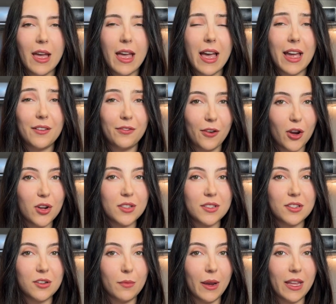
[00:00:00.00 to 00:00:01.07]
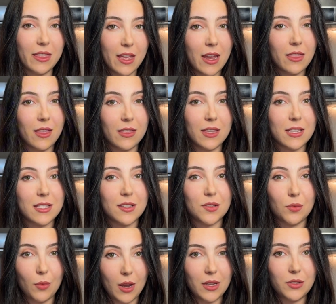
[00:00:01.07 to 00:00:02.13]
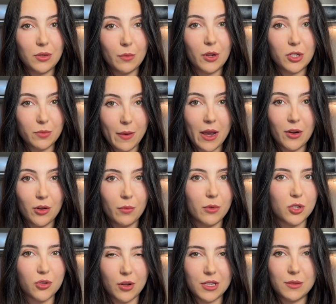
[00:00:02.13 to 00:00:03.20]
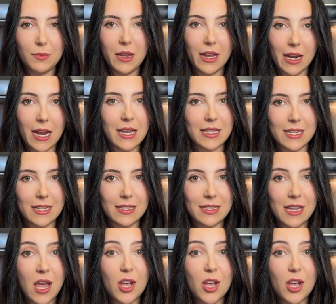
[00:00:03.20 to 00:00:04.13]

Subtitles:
At first, you might think that this is way too much batter, but trust me, it isn't.